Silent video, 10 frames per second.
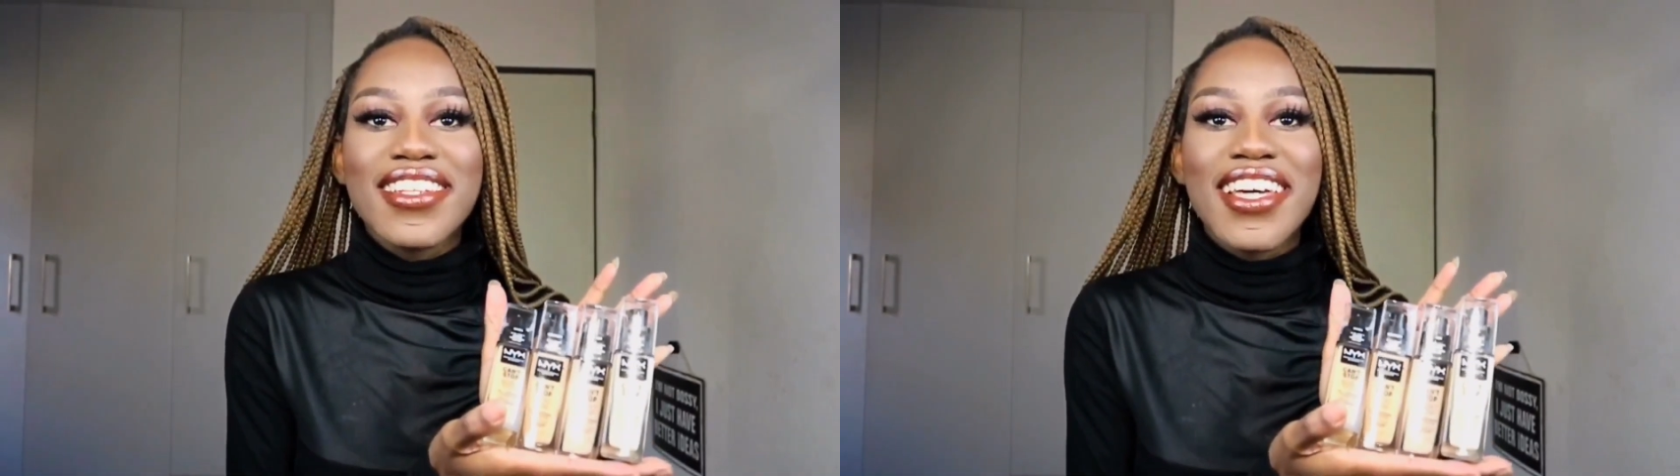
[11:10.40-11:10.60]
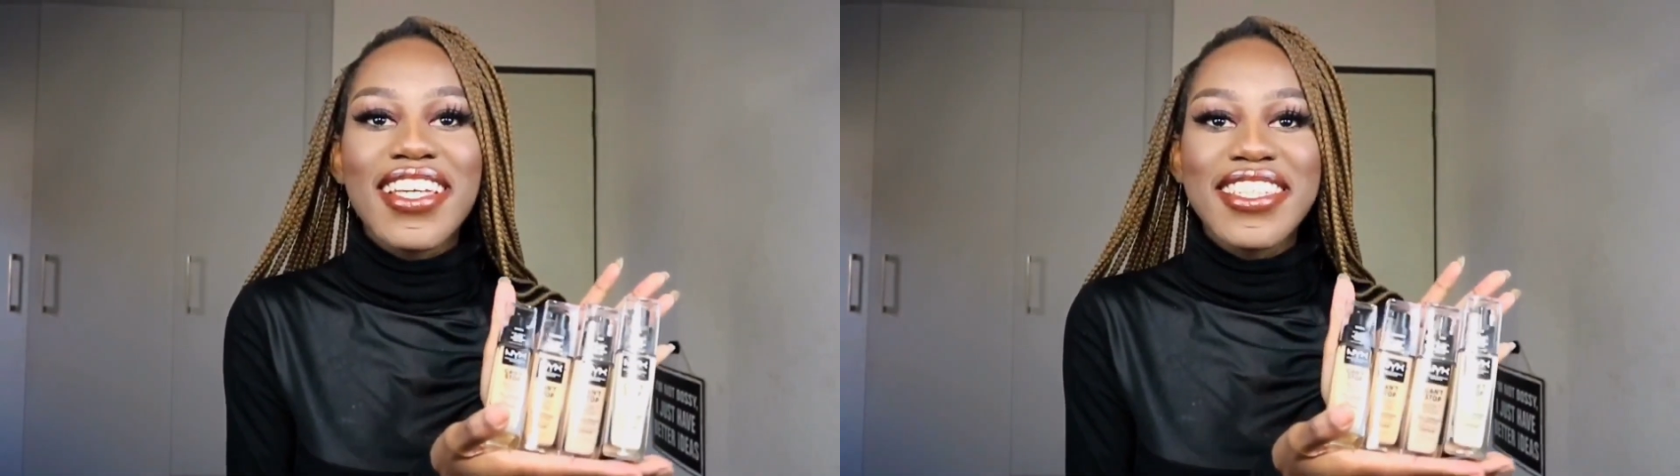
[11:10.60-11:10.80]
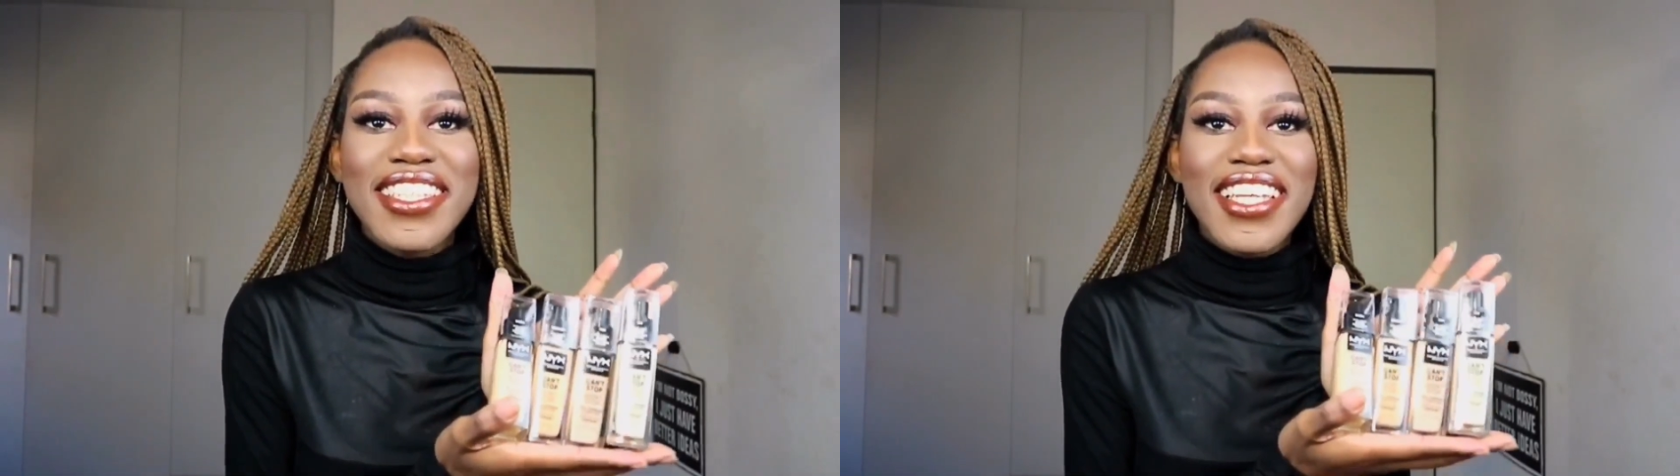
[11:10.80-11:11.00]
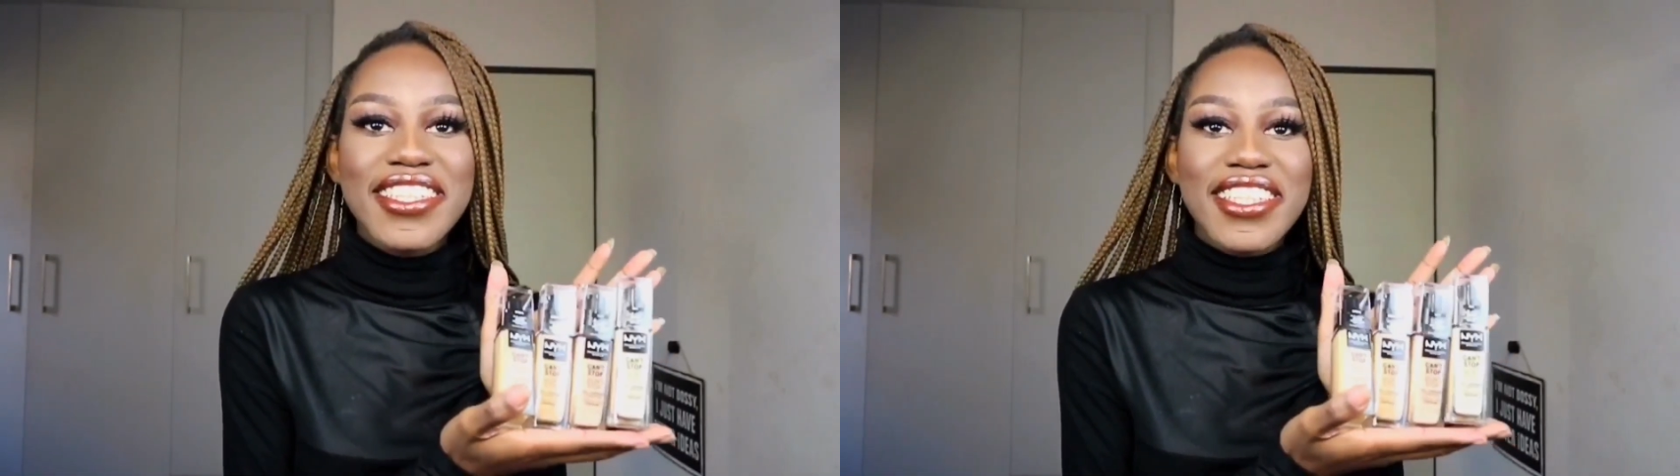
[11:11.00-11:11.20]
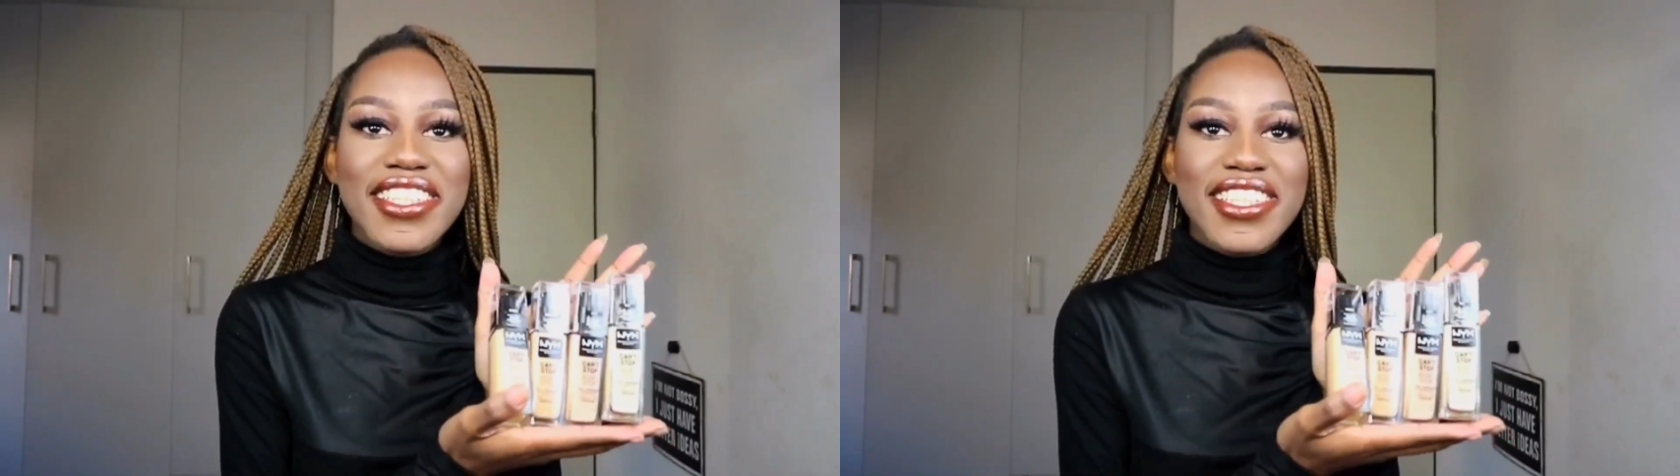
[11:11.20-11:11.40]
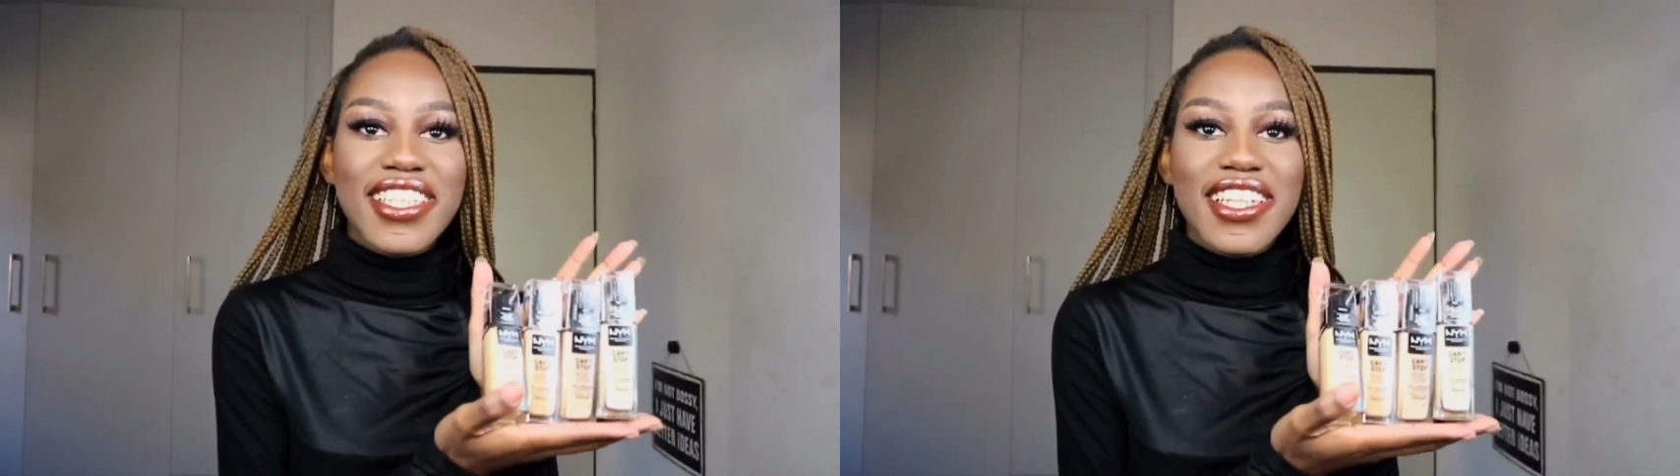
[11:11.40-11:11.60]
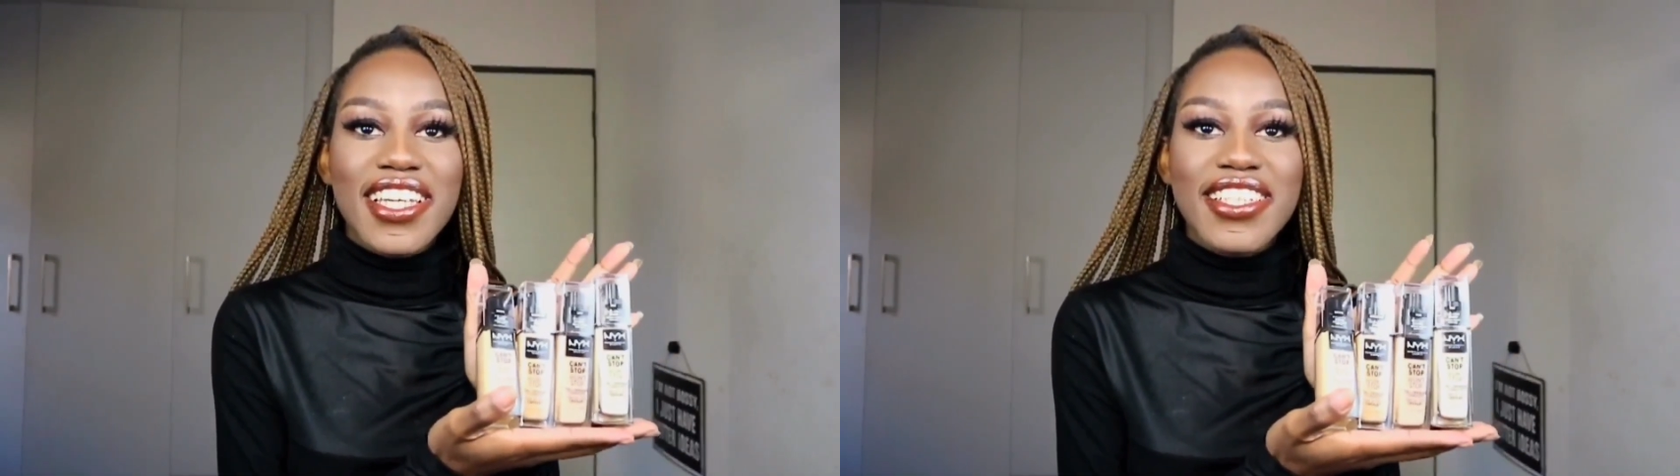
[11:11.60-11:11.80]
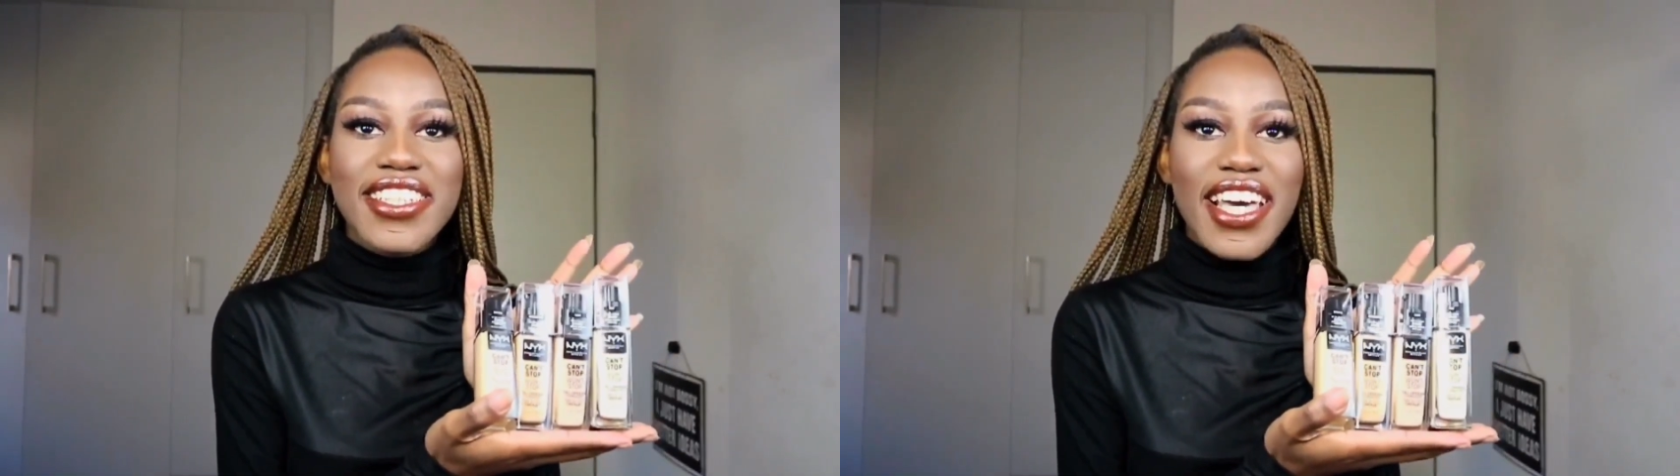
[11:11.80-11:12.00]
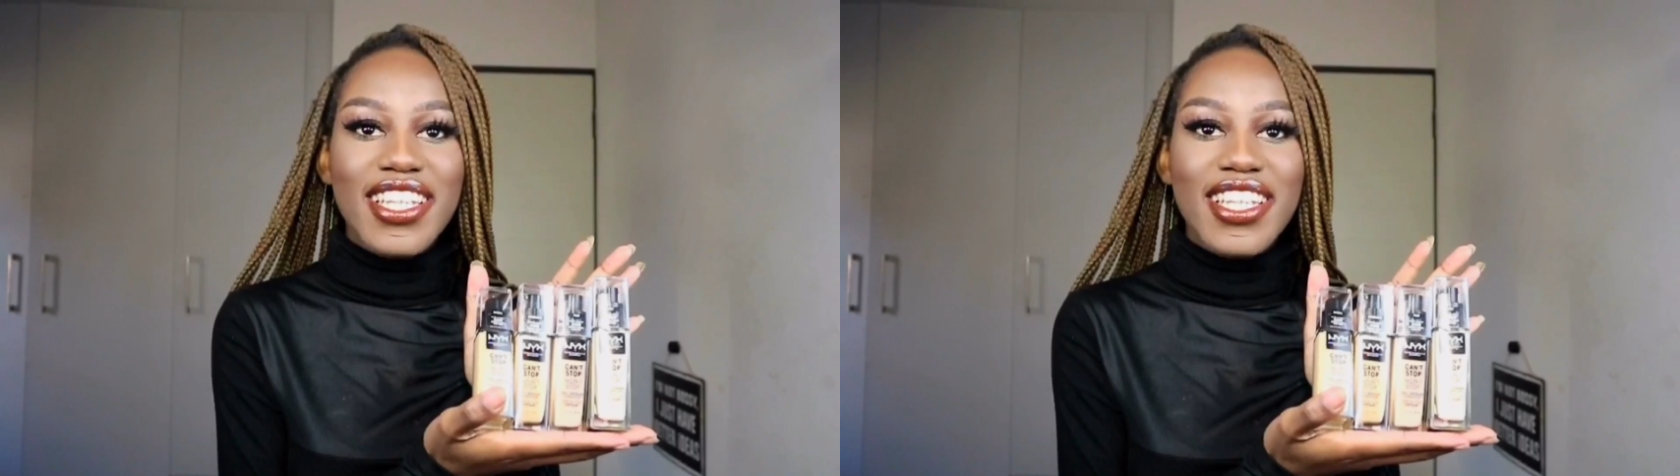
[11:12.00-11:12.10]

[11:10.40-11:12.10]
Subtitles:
they sent us the NYX